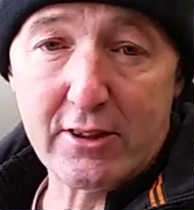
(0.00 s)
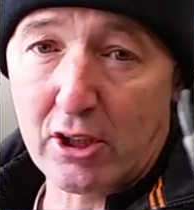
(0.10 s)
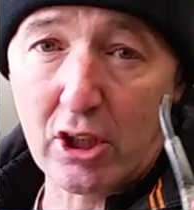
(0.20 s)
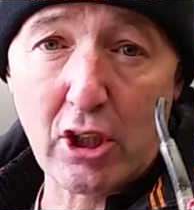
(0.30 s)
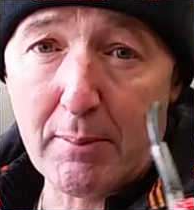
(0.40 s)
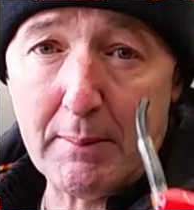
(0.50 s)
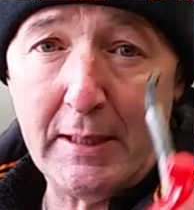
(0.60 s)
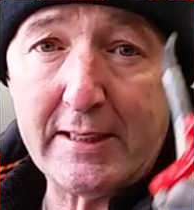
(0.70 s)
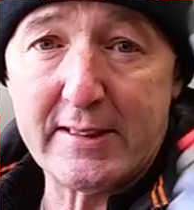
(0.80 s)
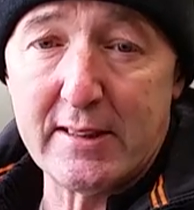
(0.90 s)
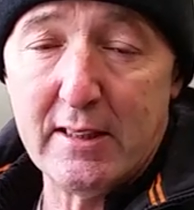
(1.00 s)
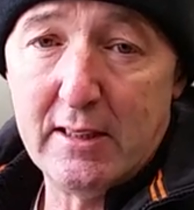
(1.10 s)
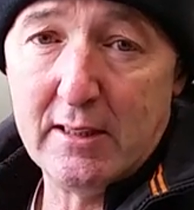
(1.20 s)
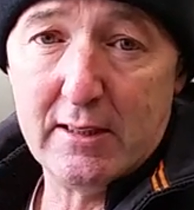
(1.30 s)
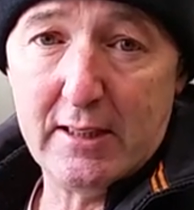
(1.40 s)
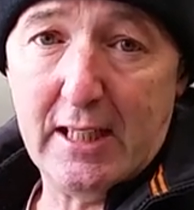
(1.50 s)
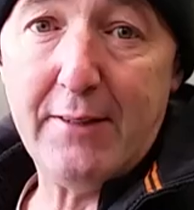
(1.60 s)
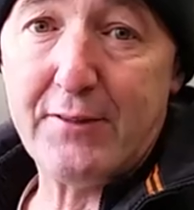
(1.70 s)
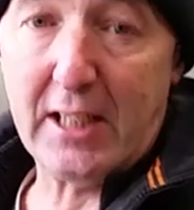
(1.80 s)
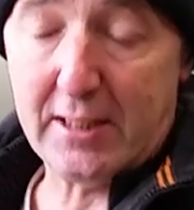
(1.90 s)
It took a couple of minutes,
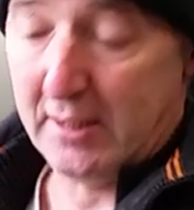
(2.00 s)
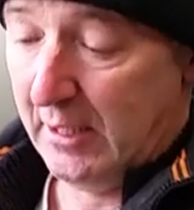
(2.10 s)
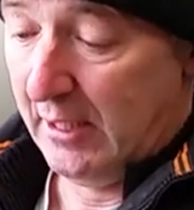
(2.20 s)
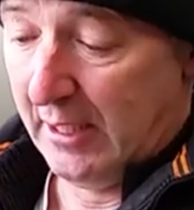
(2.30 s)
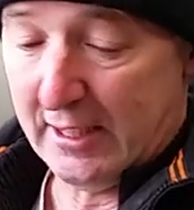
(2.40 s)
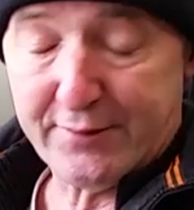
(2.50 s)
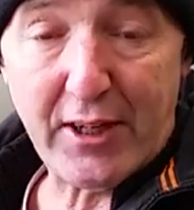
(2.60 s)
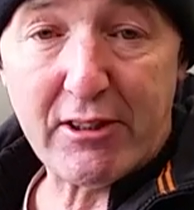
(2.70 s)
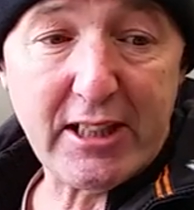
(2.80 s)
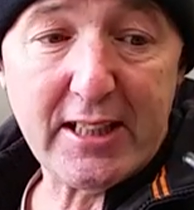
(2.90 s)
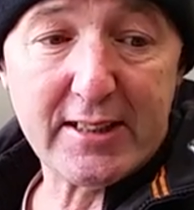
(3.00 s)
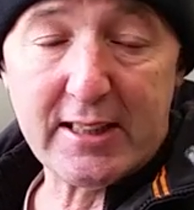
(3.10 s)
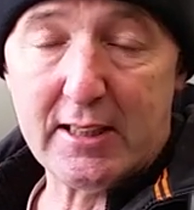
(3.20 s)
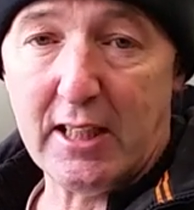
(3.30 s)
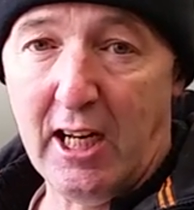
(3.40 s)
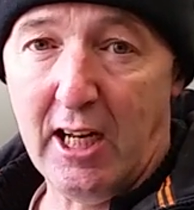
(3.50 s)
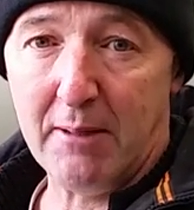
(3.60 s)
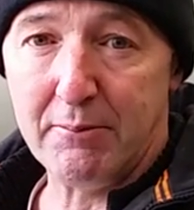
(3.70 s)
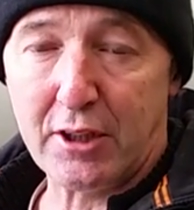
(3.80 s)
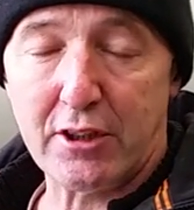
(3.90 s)
if that. It's very easy.
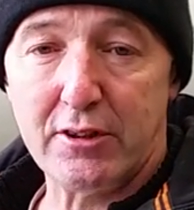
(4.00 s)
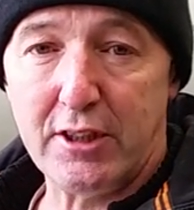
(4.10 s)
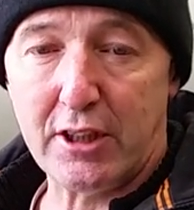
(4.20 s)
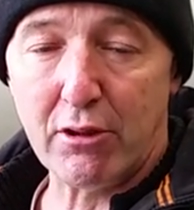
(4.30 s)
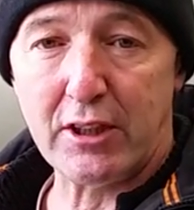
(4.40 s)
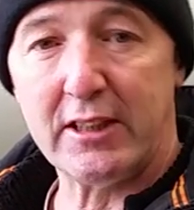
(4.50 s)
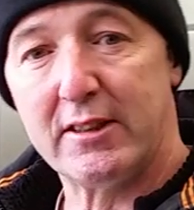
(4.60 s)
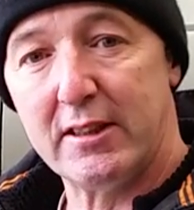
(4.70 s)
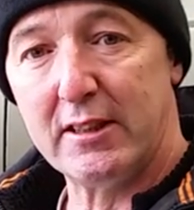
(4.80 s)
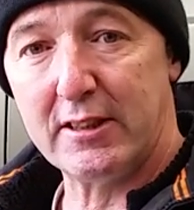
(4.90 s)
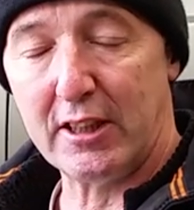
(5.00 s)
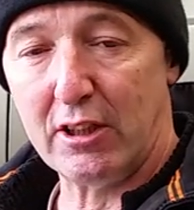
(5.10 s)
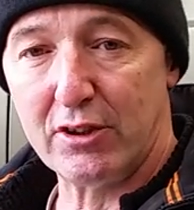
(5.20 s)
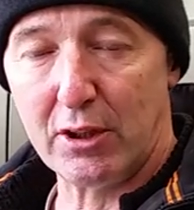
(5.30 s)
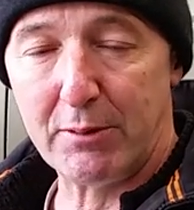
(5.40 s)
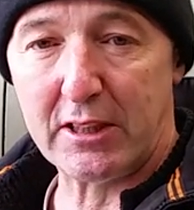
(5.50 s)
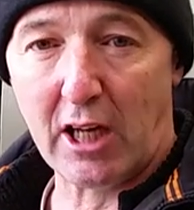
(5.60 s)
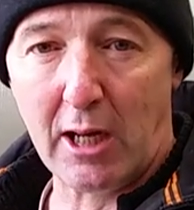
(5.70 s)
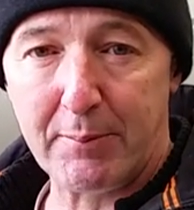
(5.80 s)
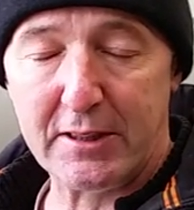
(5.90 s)
You don't need, you know, somebody to
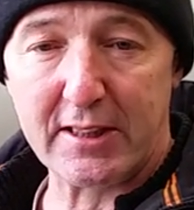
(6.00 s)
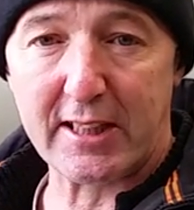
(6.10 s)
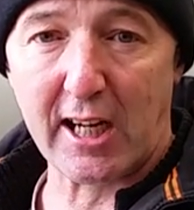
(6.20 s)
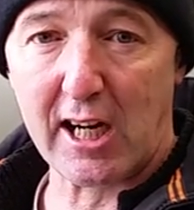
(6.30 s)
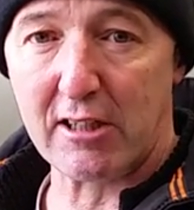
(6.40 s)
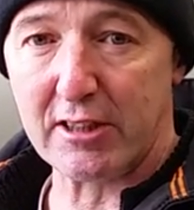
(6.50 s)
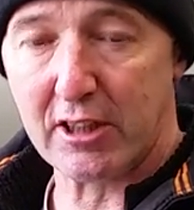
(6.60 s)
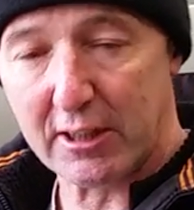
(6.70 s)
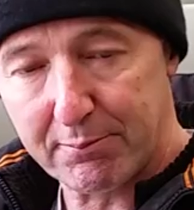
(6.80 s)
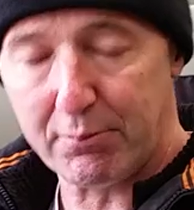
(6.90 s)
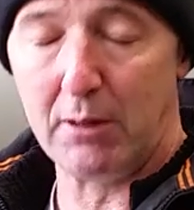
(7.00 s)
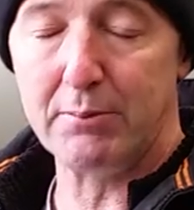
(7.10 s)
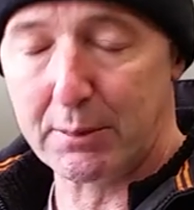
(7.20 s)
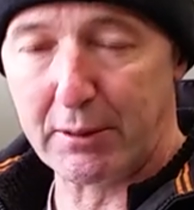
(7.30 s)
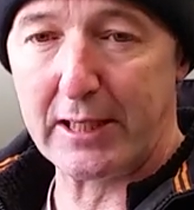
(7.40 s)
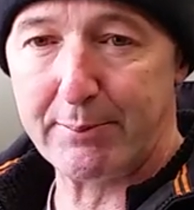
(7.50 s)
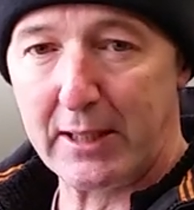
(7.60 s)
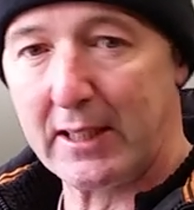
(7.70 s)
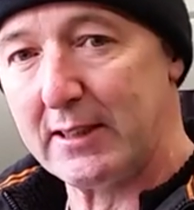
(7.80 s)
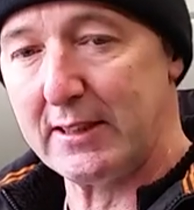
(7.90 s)
hop into the car and kind of pump the brake
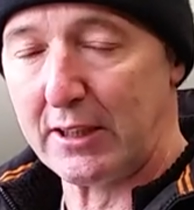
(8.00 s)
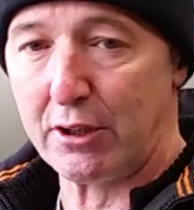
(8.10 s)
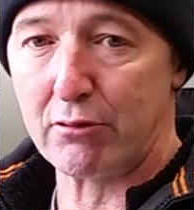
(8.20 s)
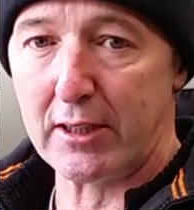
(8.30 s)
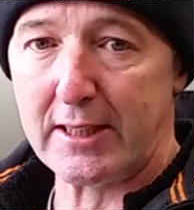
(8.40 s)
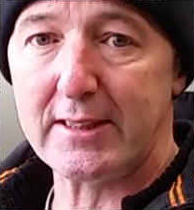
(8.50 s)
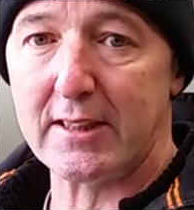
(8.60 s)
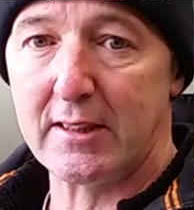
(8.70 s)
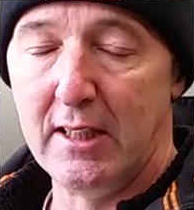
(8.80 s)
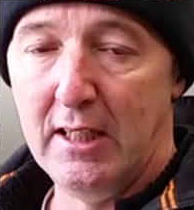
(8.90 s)
pedal and then you release it.